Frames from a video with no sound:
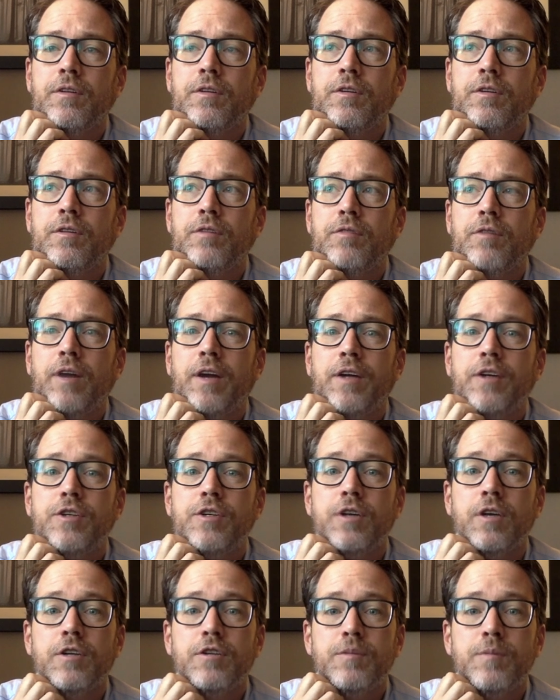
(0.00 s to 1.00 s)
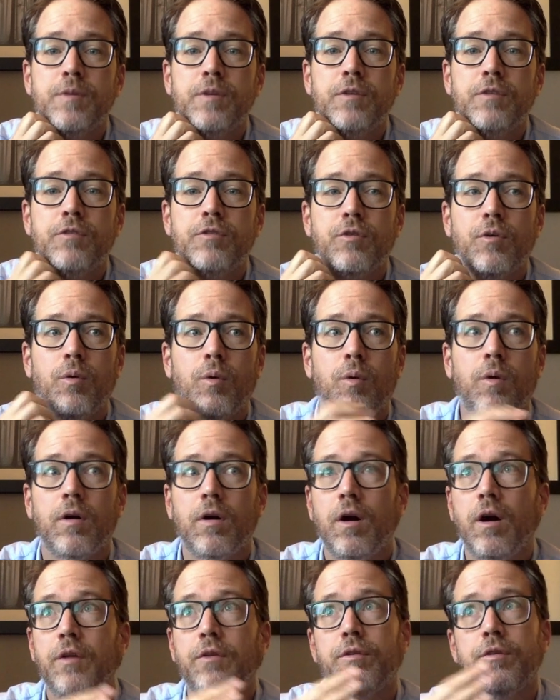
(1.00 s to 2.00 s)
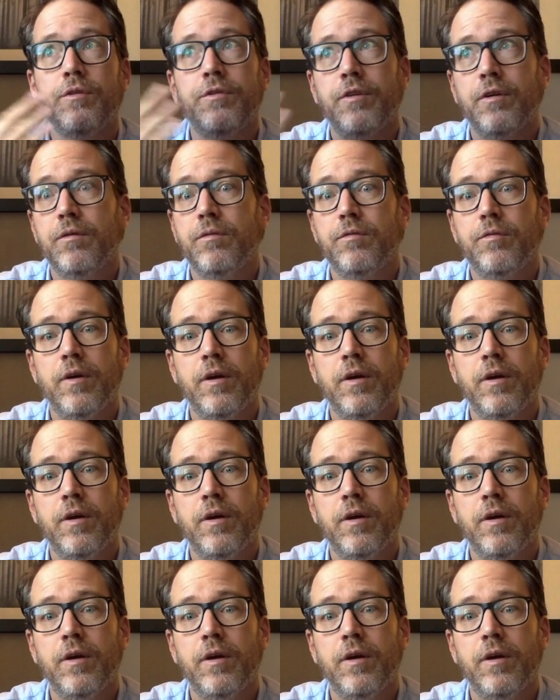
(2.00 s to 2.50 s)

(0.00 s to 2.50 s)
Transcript: the divine judgments, or others have,